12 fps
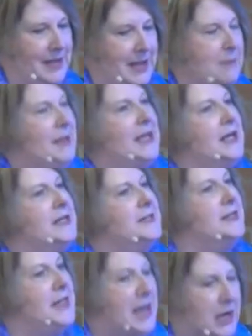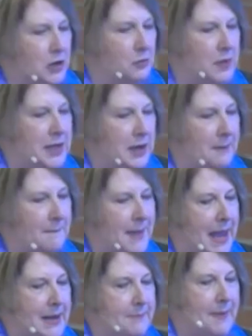because there we are
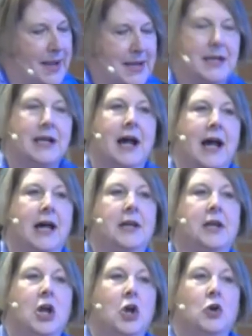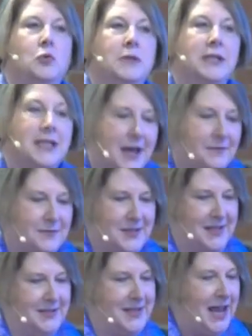met by a God who loves us,